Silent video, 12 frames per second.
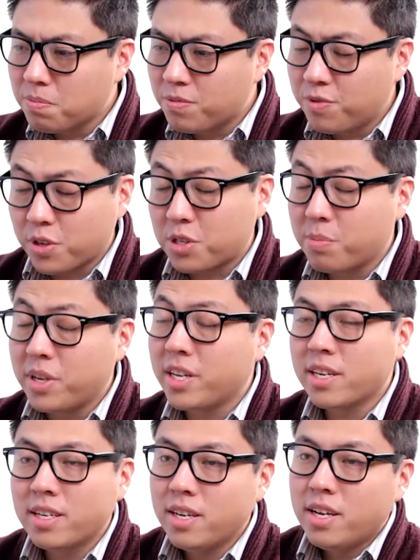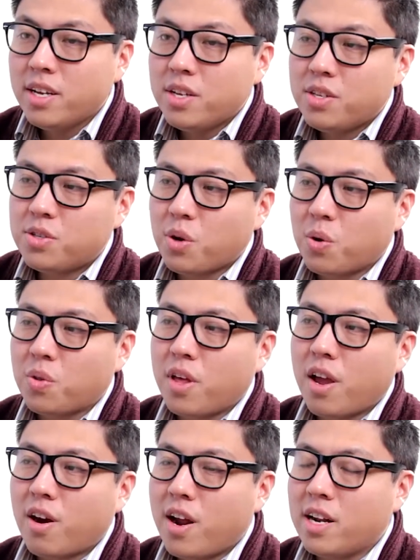Filter media. So
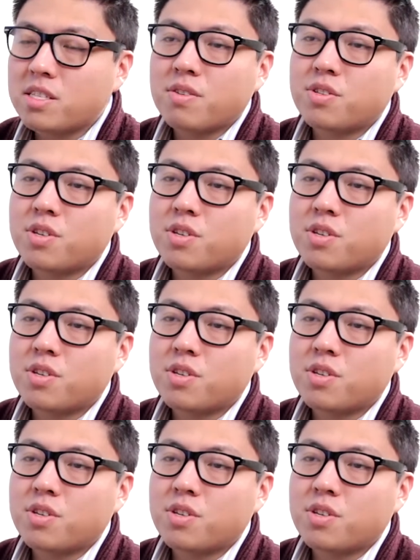they are NSF